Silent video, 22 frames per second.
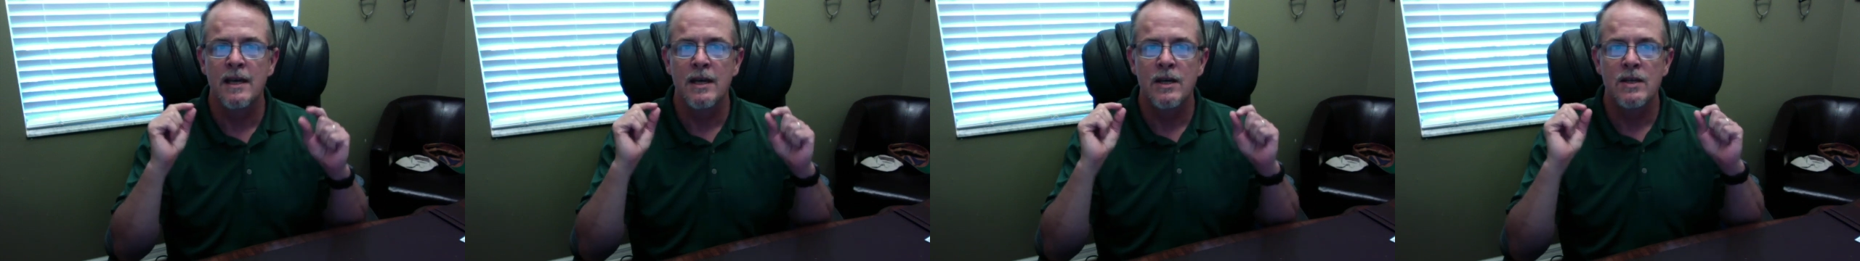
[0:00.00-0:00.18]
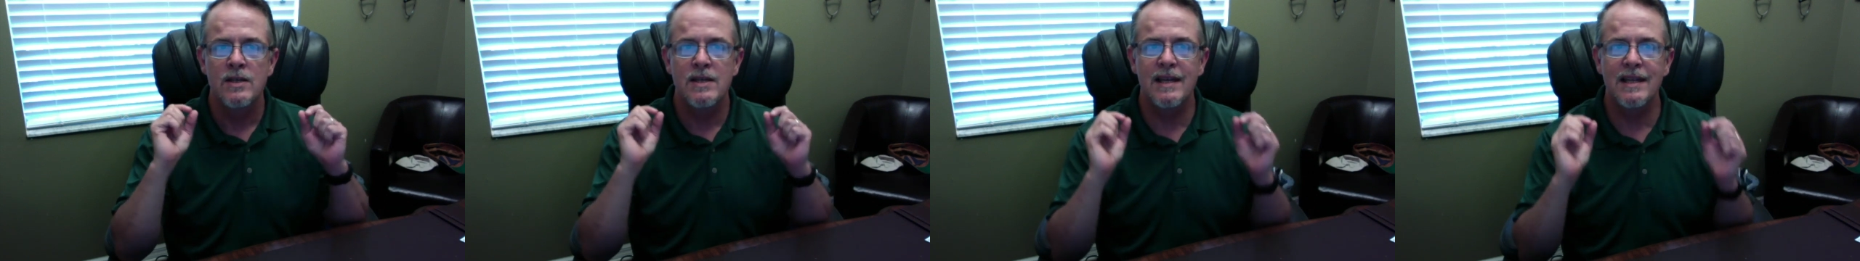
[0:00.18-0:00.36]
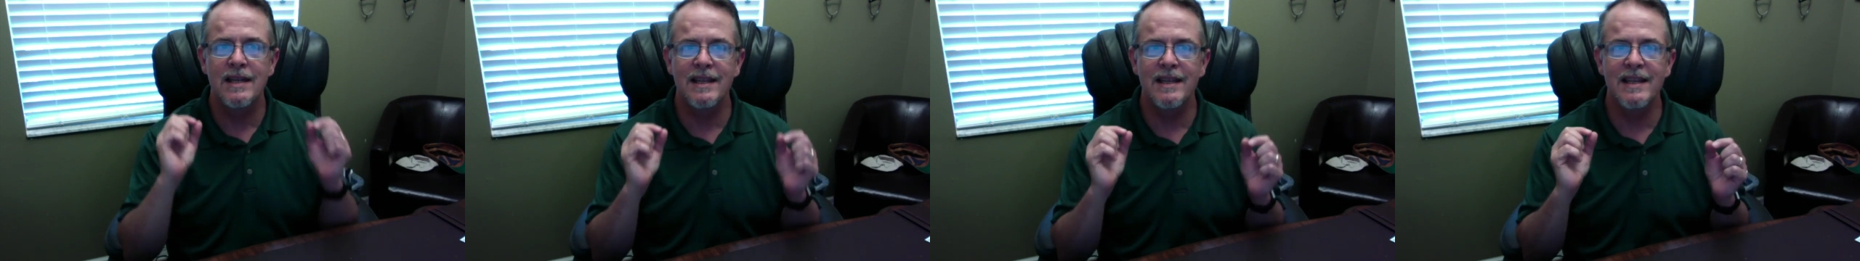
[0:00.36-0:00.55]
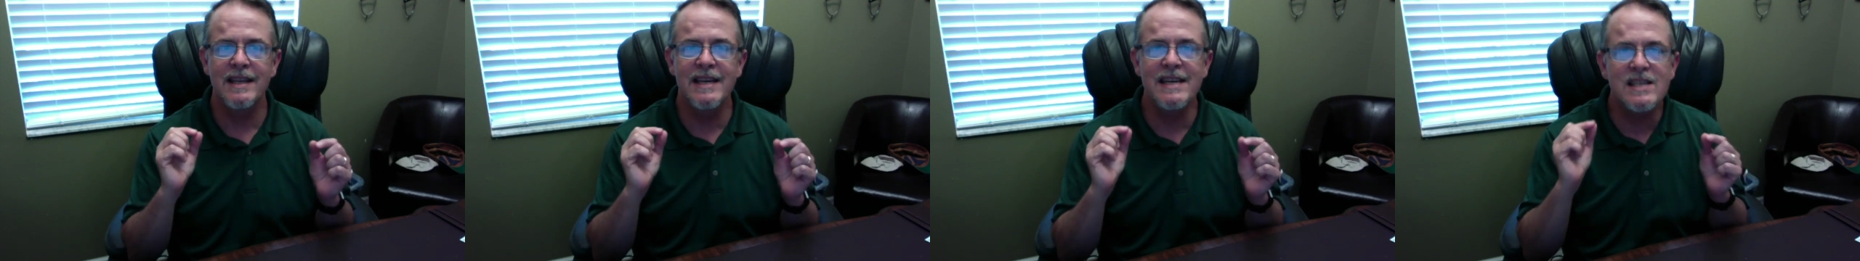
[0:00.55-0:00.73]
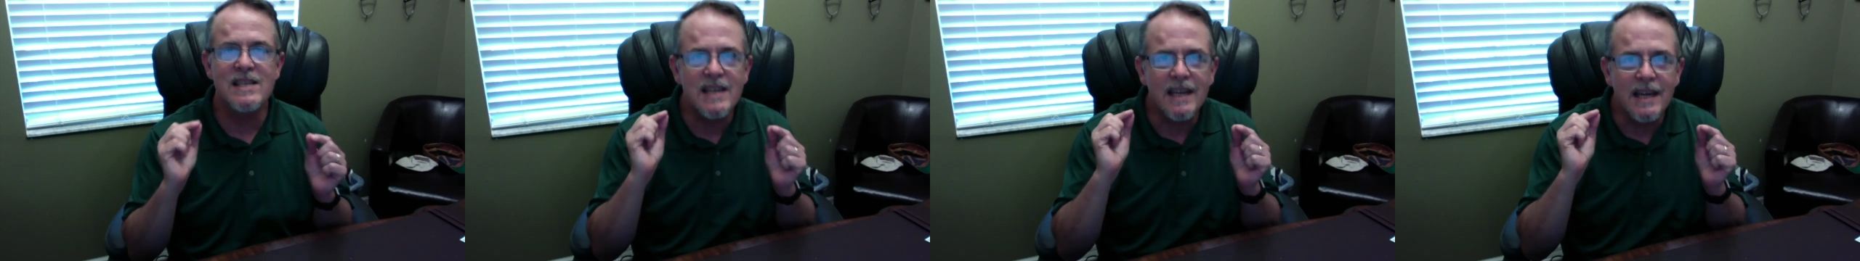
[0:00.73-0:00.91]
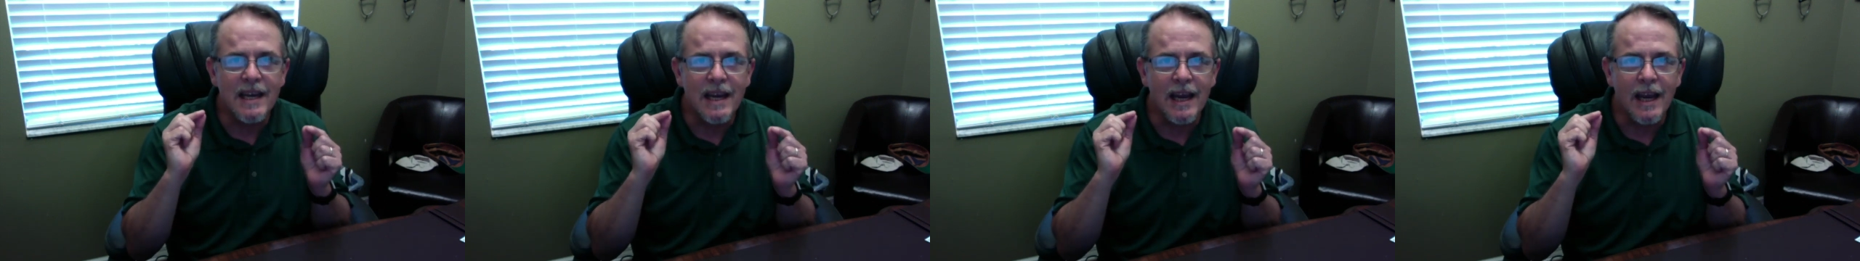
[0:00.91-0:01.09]
to
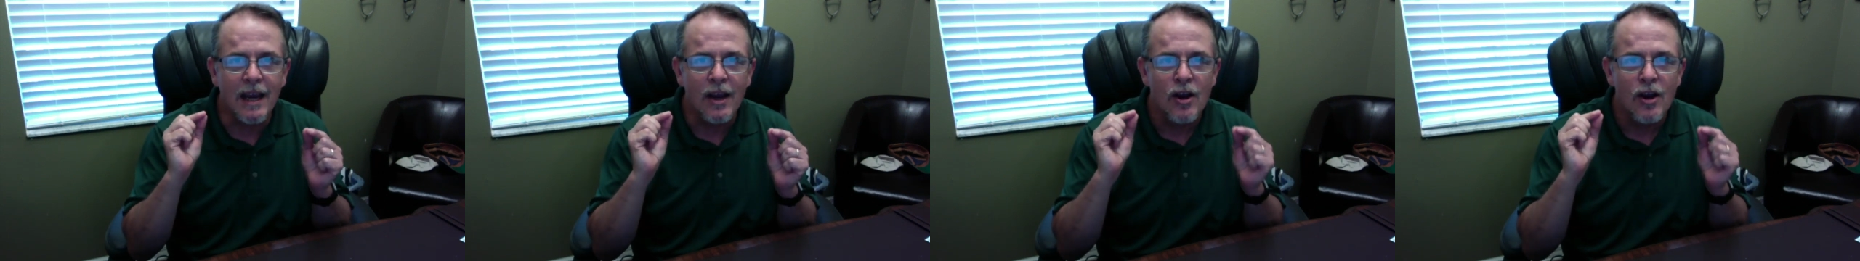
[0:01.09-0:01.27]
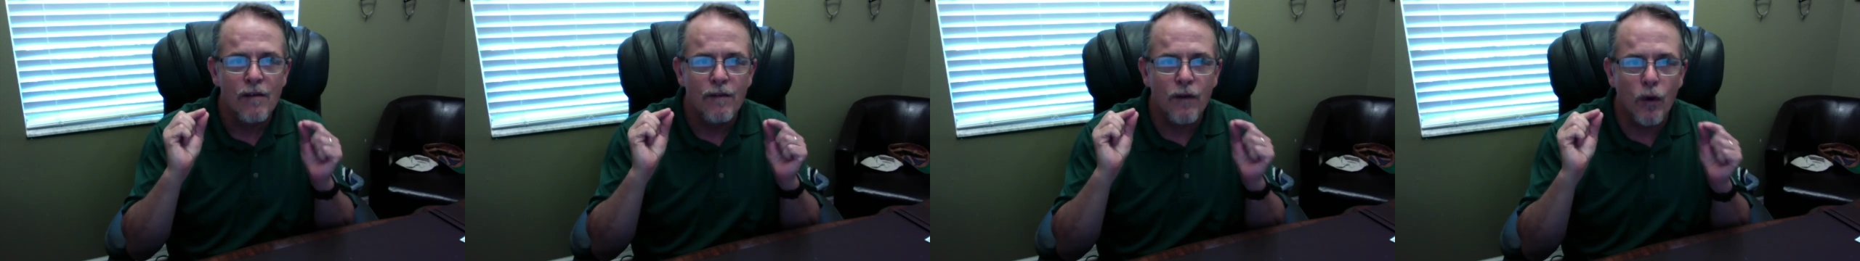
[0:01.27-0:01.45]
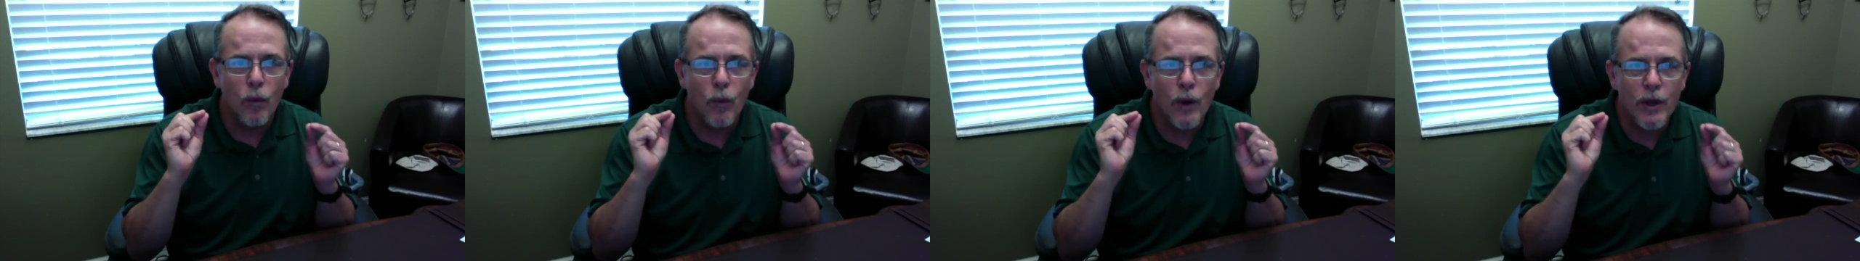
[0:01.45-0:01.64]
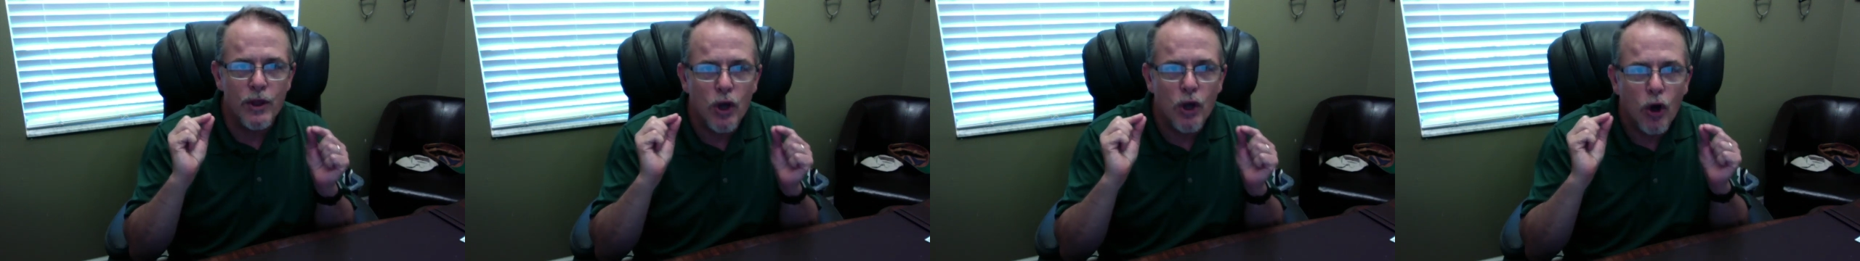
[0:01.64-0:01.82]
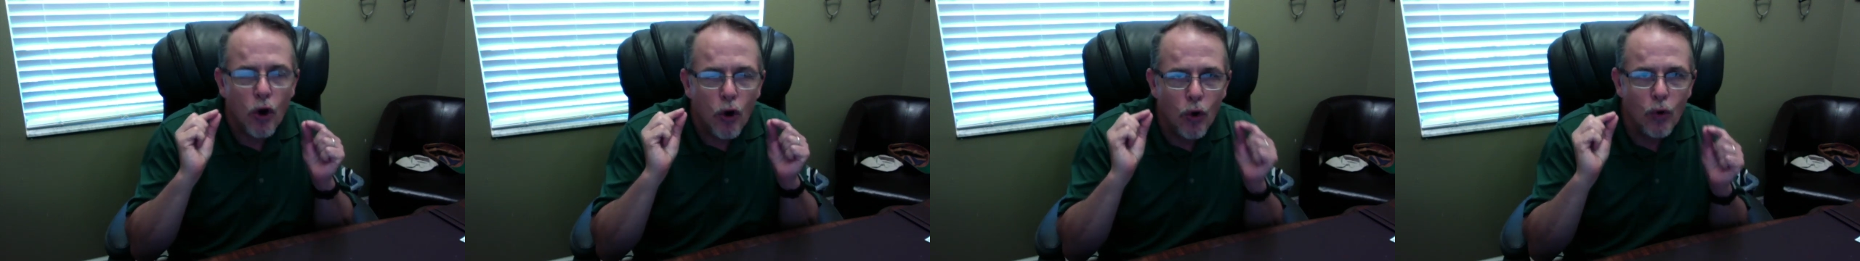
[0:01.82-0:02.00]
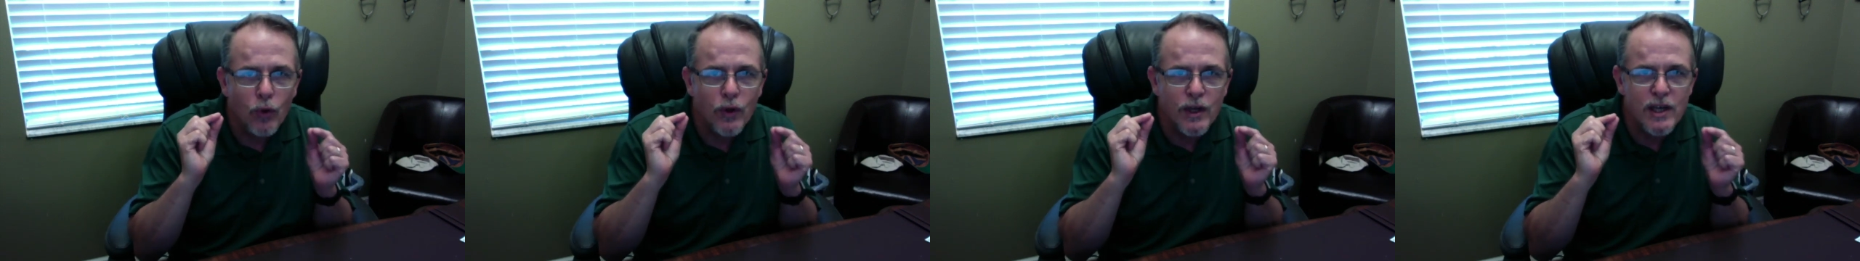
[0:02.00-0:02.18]
listening for what the
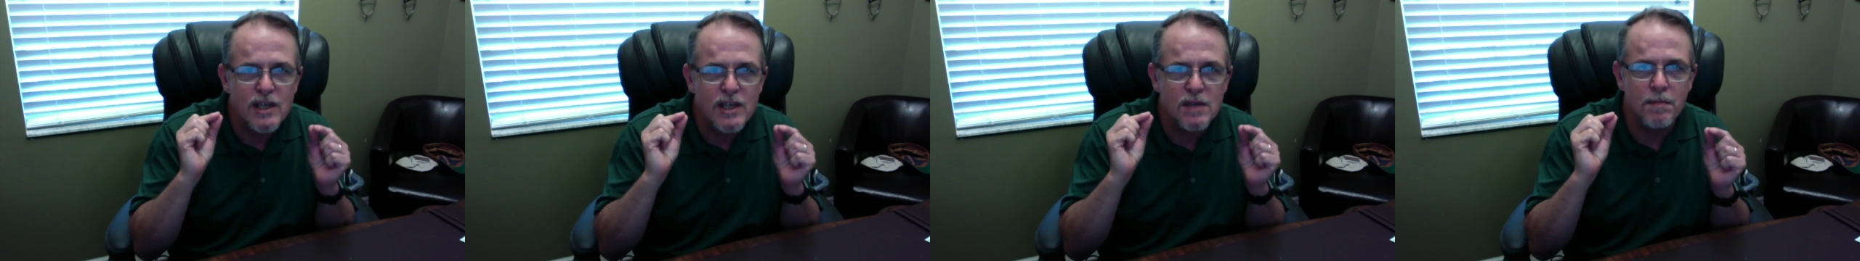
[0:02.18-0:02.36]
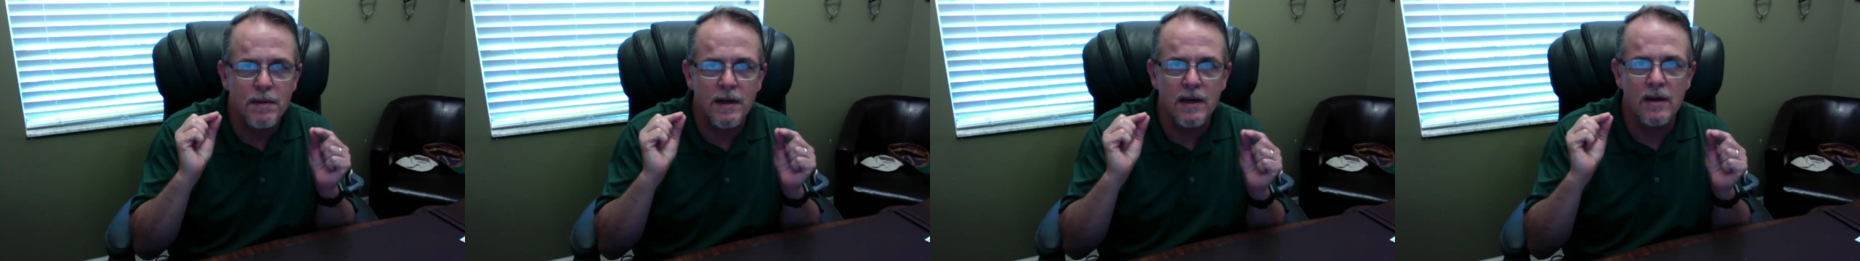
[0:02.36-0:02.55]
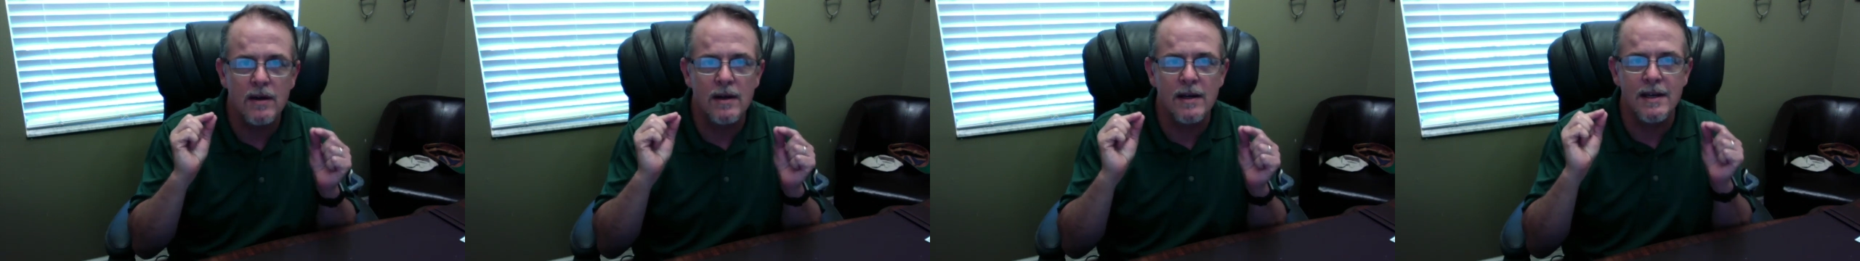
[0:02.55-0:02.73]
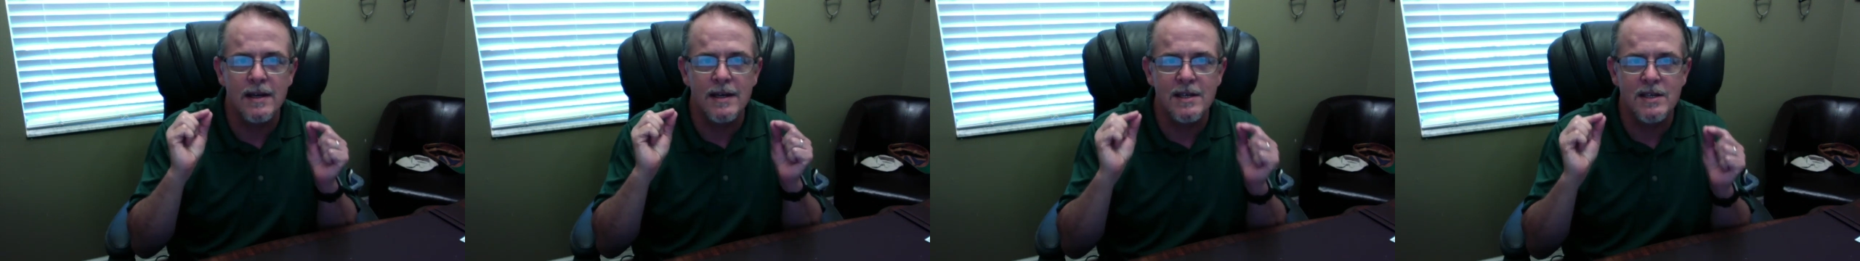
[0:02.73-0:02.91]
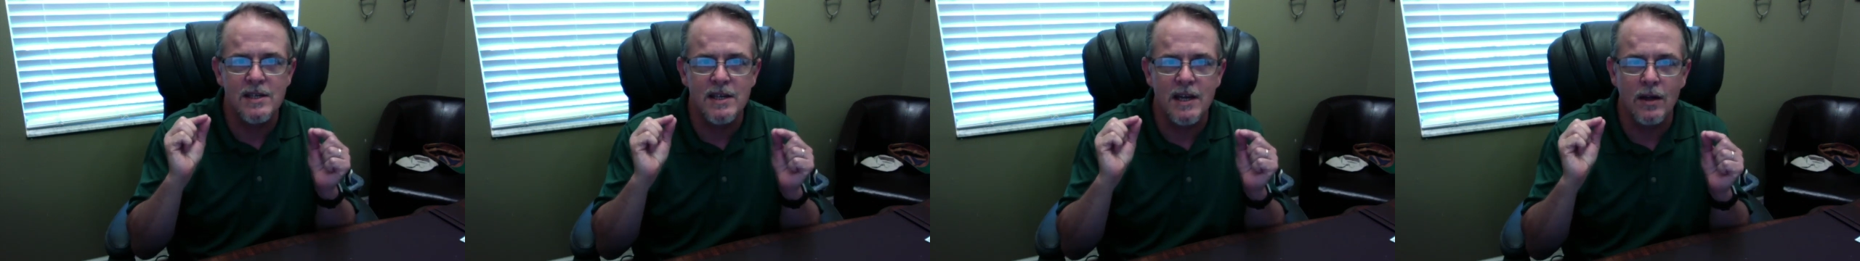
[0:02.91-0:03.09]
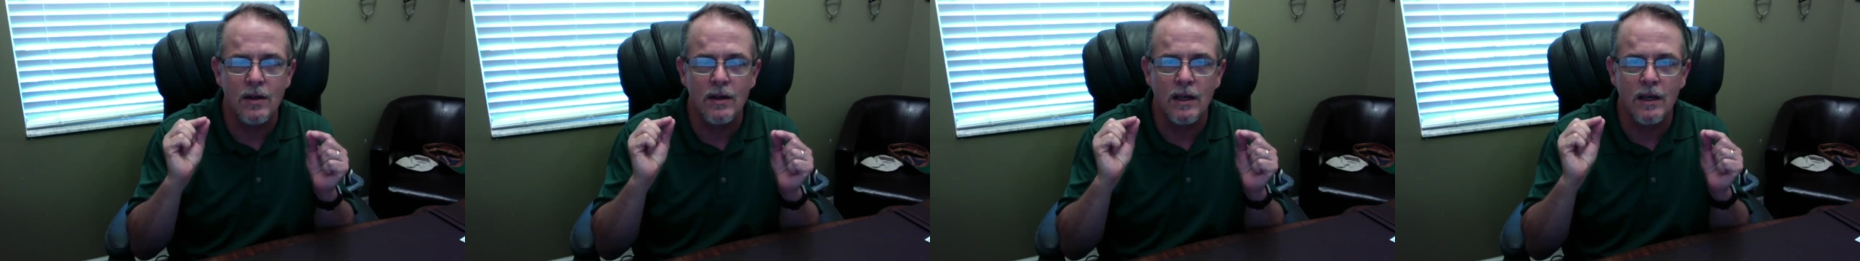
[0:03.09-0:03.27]
Holy Spirit is
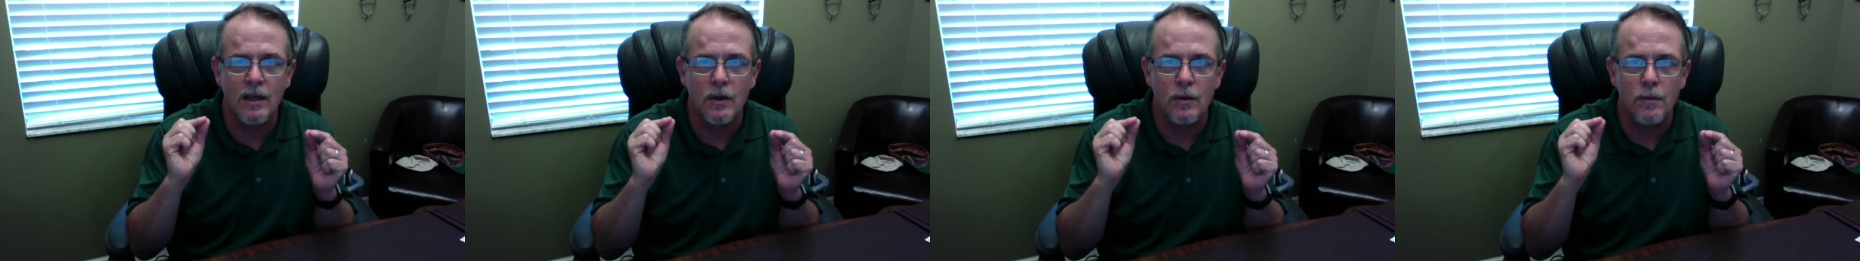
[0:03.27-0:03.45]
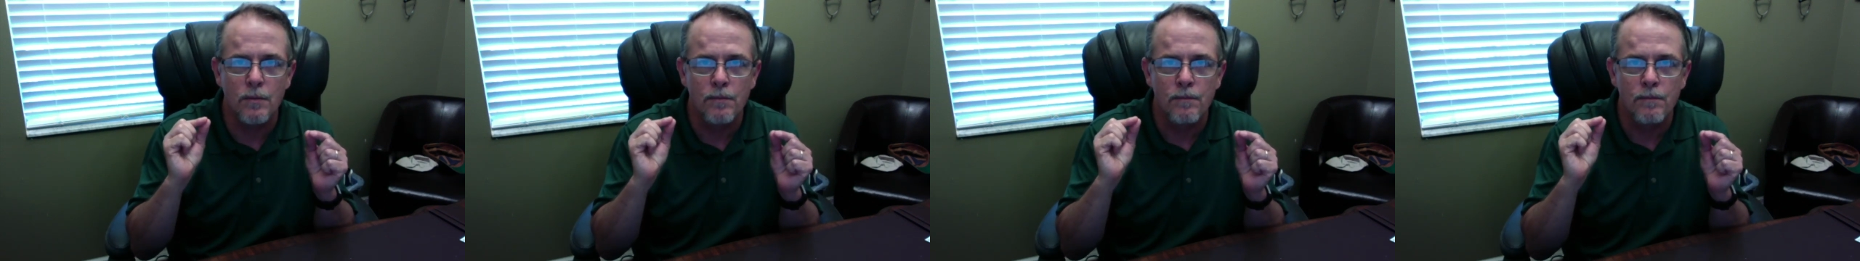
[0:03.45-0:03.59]
telling you.